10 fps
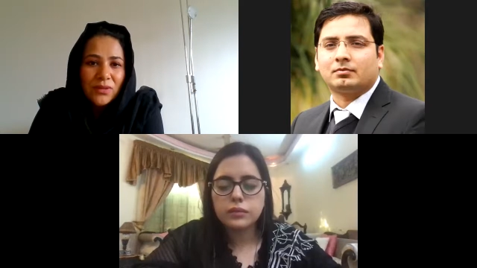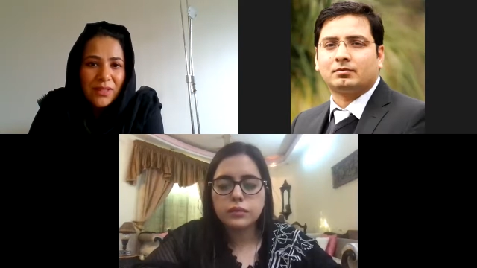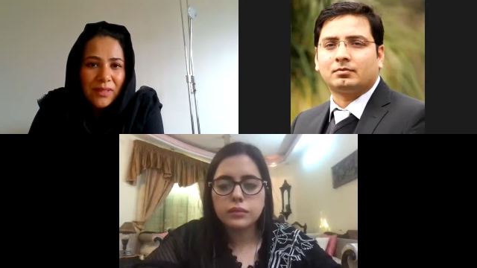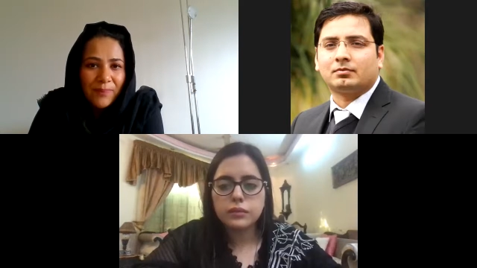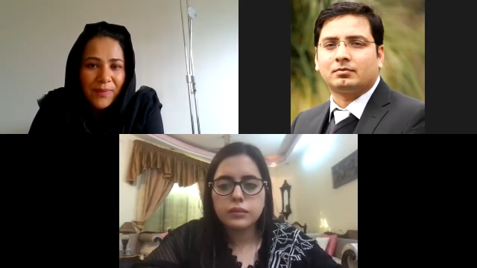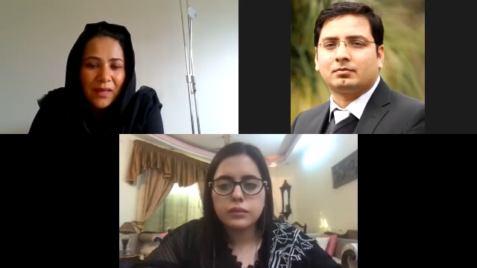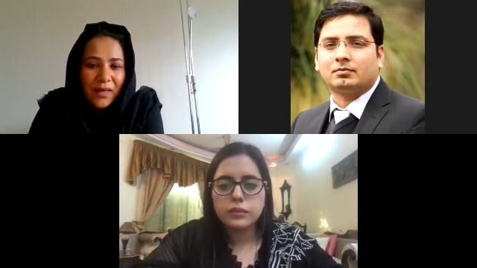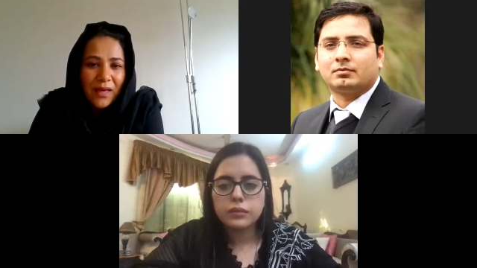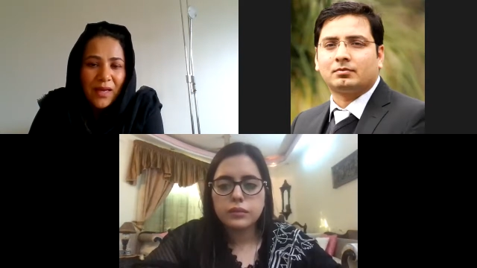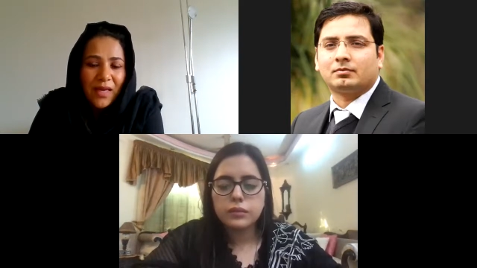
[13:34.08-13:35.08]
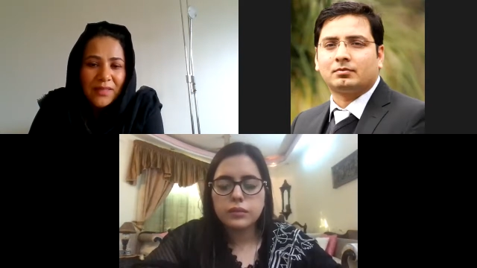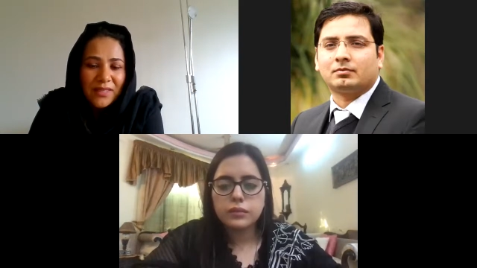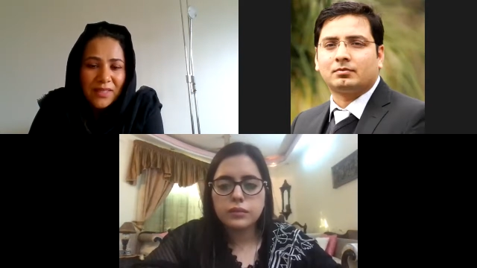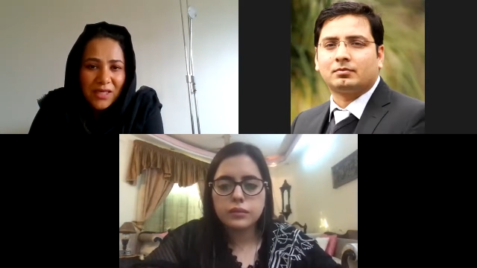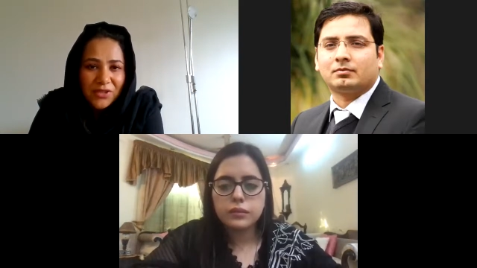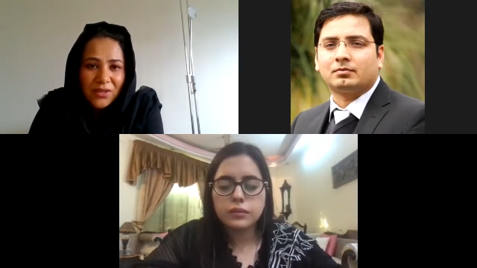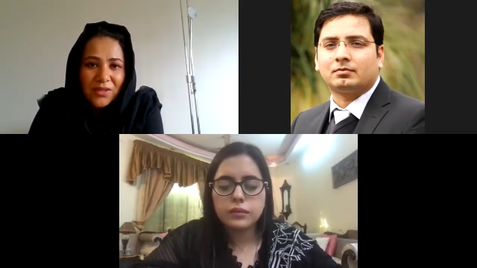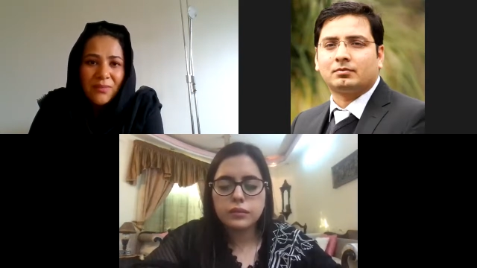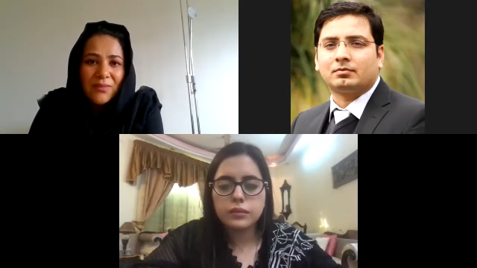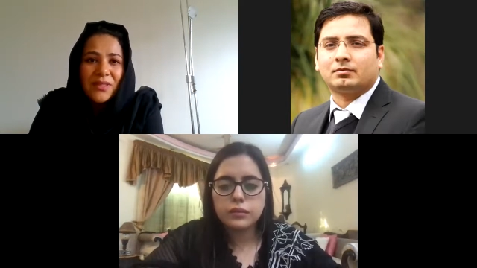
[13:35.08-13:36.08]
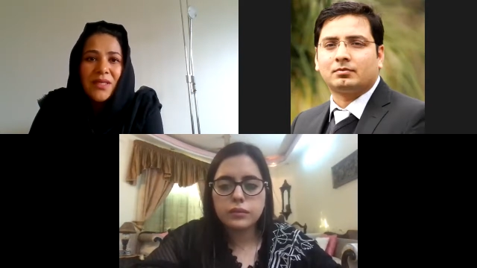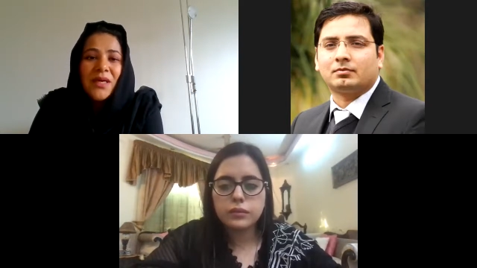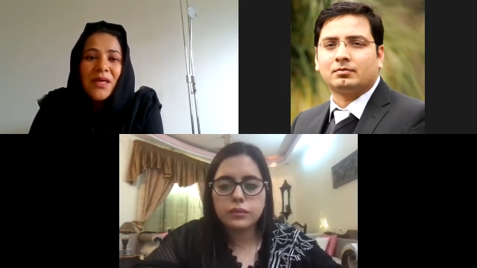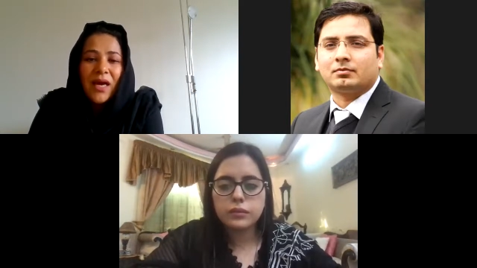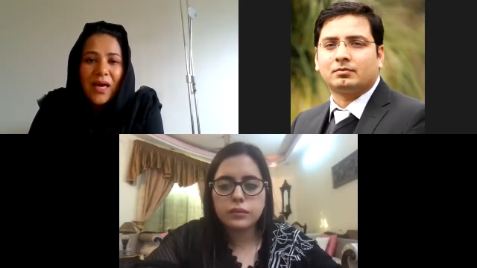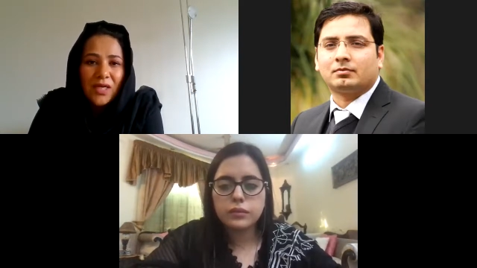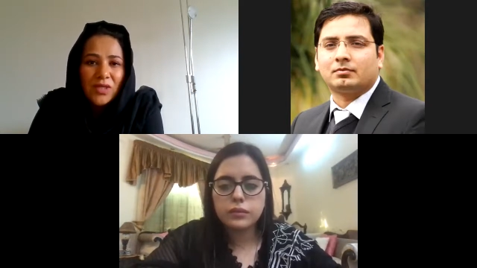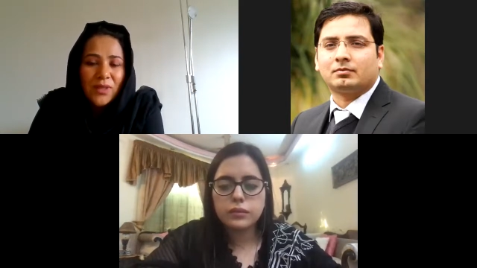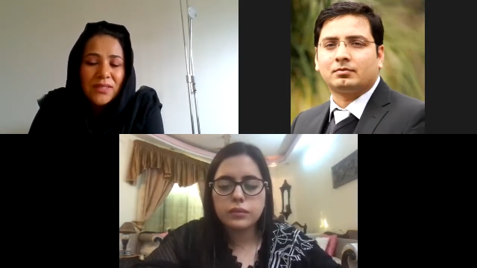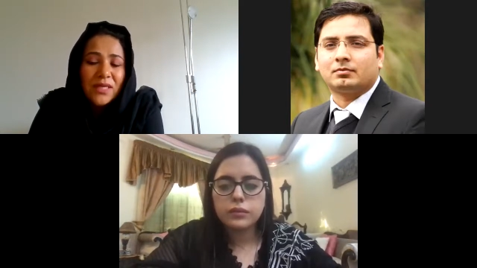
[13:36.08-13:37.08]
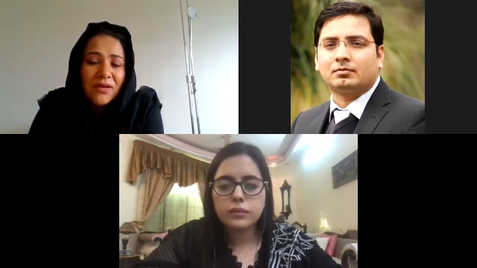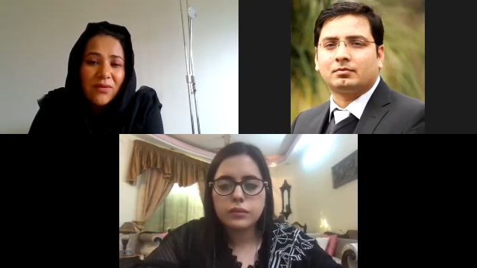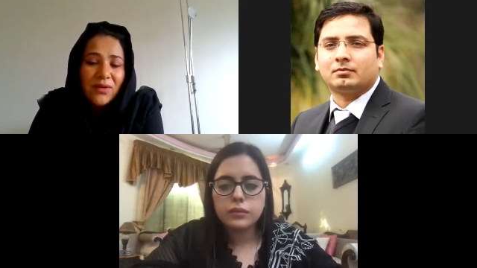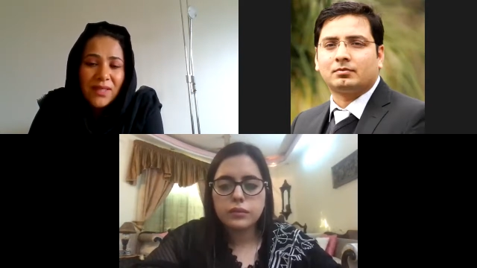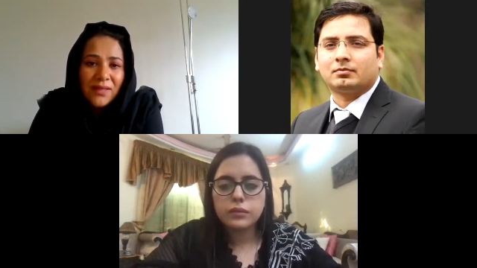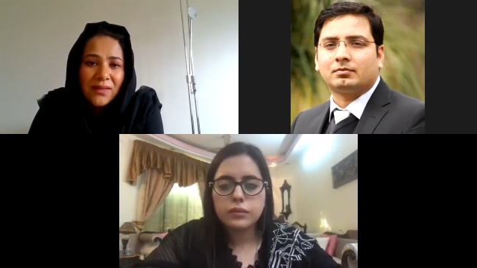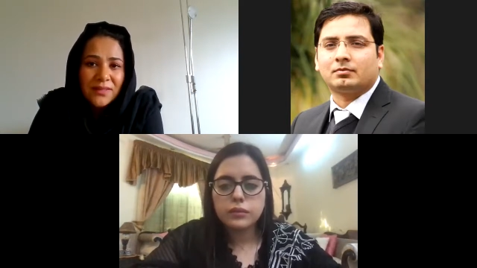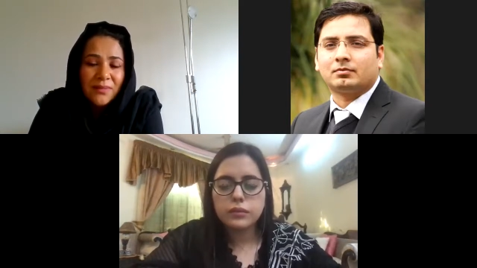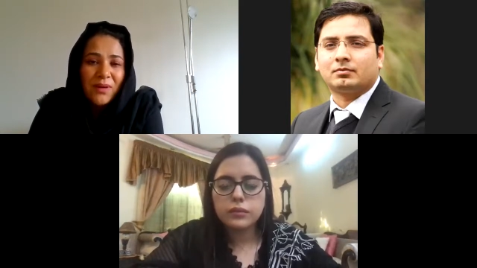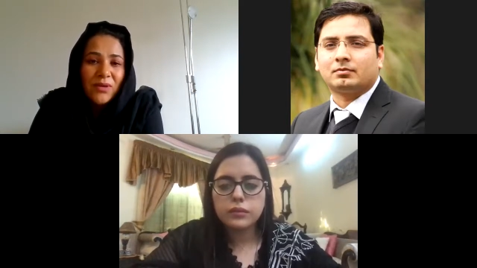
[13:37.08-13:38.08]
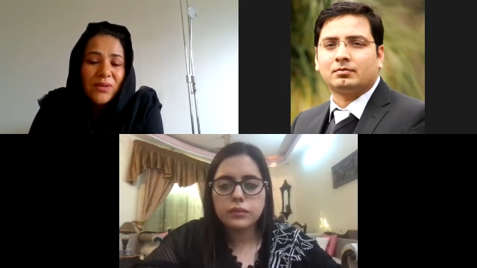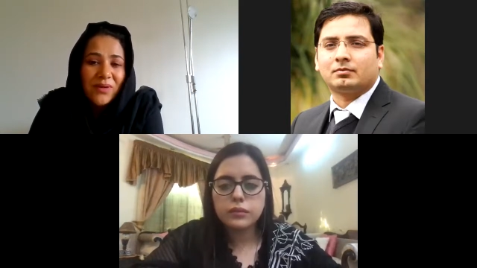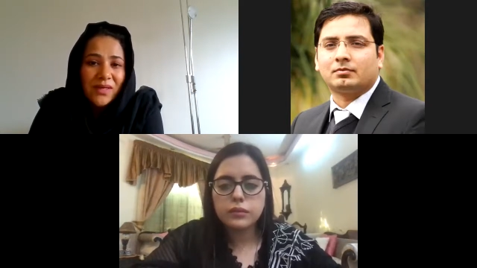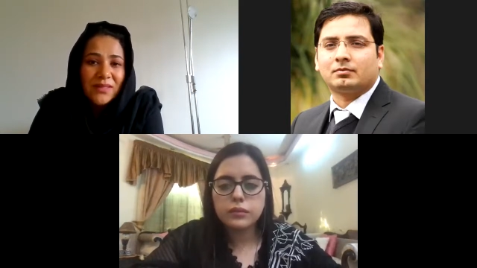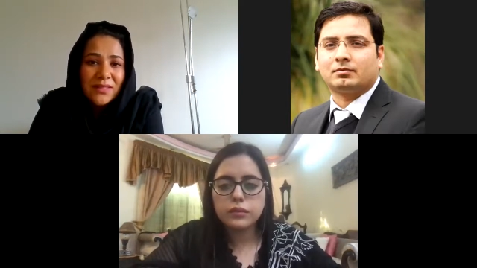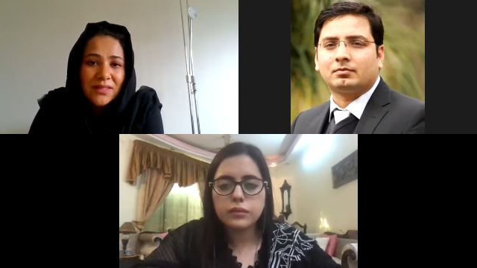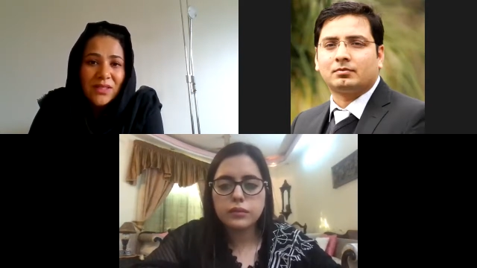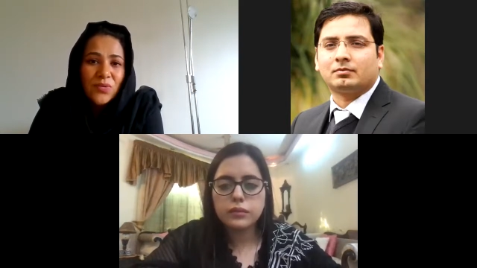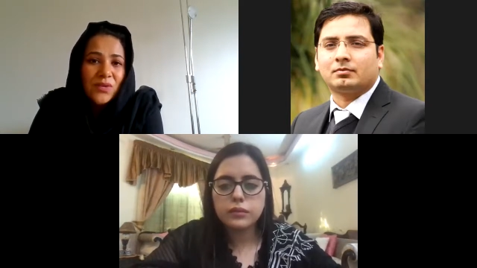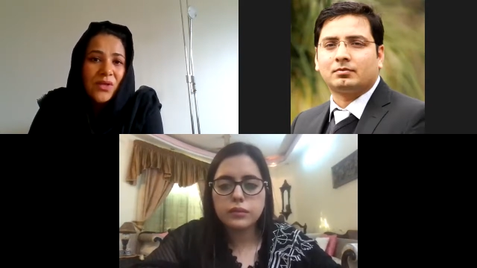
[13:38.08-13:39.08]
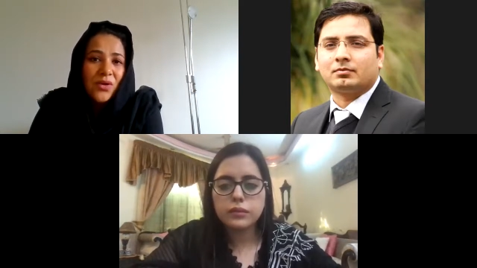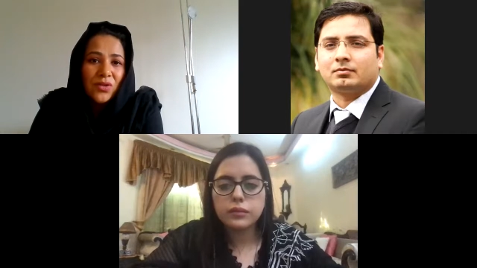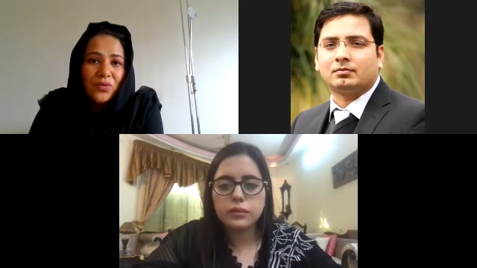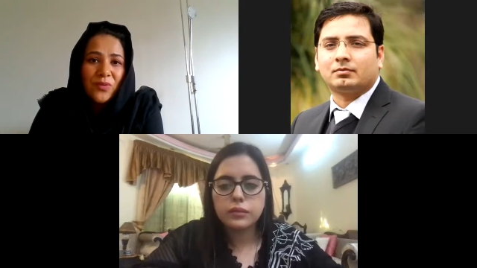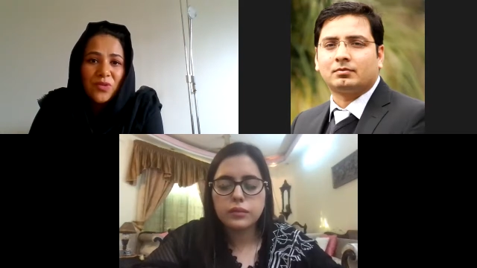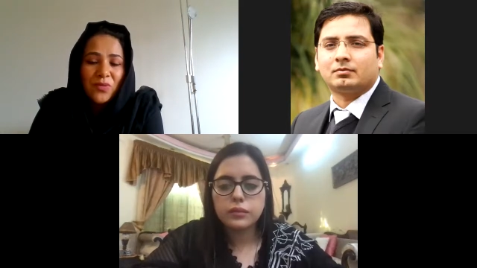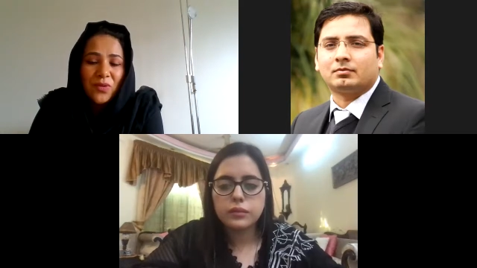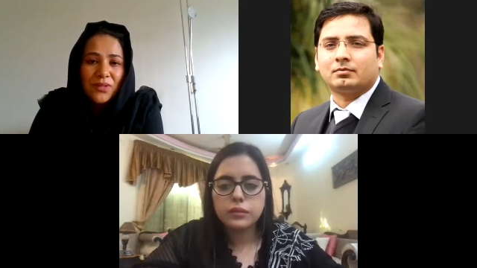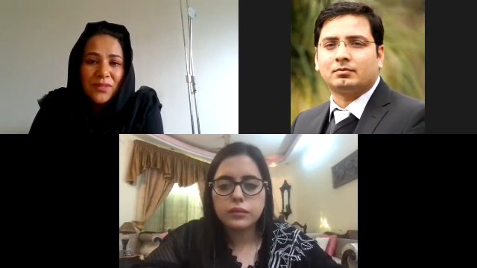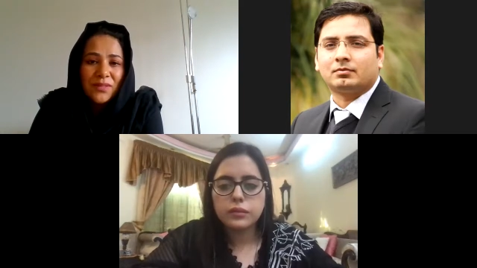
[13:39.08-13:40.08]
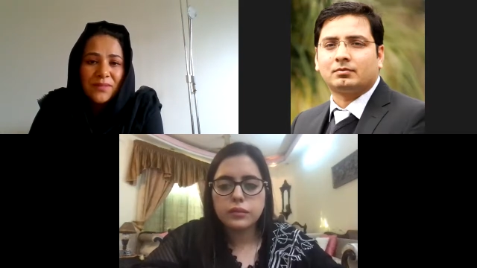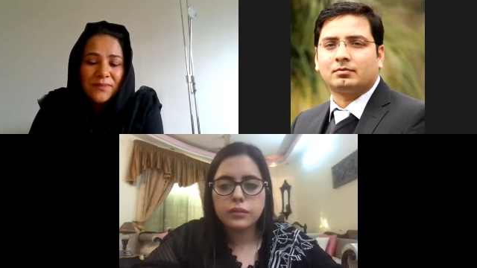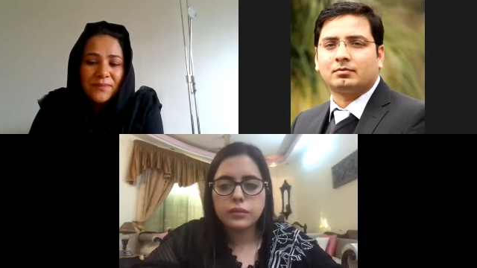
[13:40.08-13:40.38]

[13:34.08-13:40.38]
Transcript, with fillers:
Speaker 1: the uh, international community and as well as Afghan leaders about our concerns with regard to peace process.